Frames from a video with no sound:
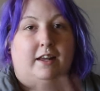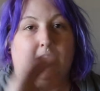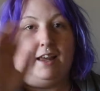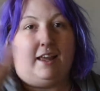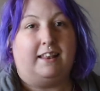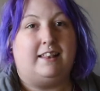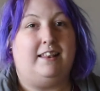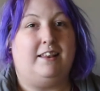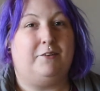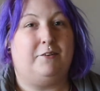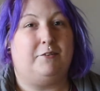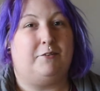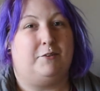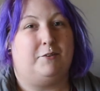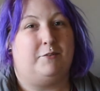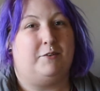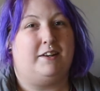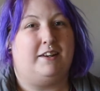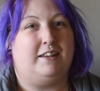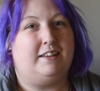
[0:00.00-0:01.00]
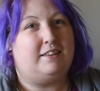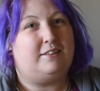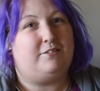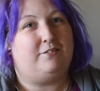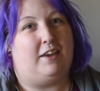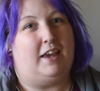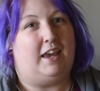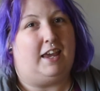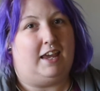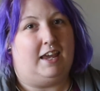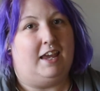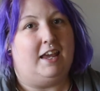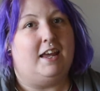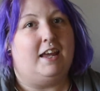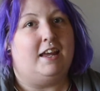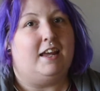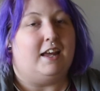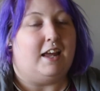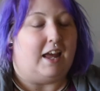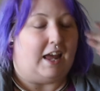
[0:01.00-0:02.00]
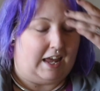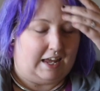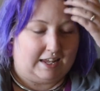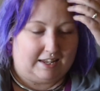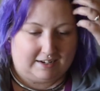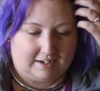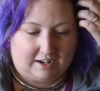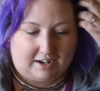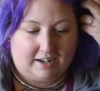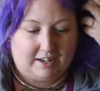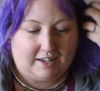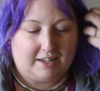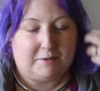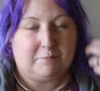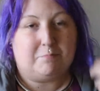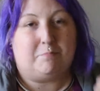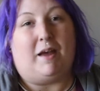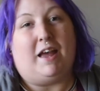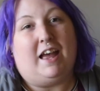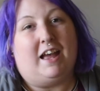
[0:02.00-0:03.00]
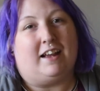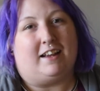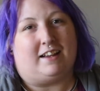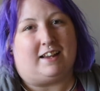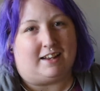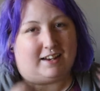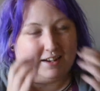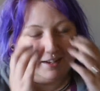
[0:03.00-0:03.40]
Hello everyone, it's Faye, and I am back, and I